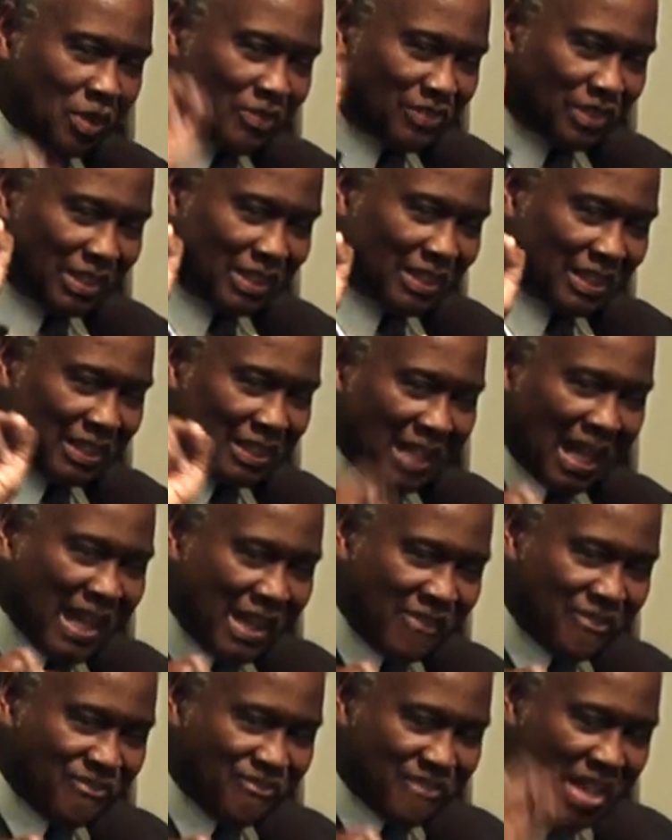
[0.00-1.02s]
with
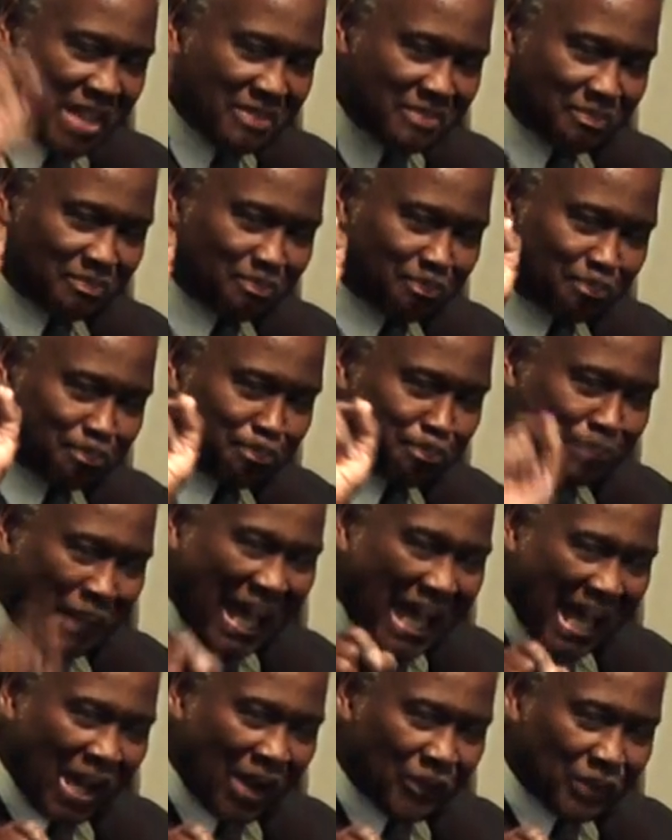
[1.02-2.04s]
life and
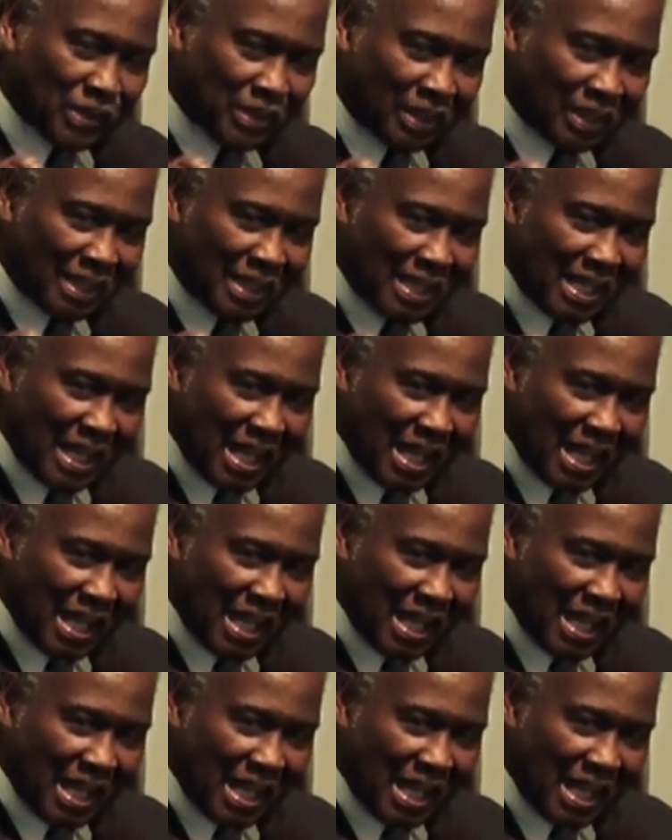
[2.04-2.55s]
power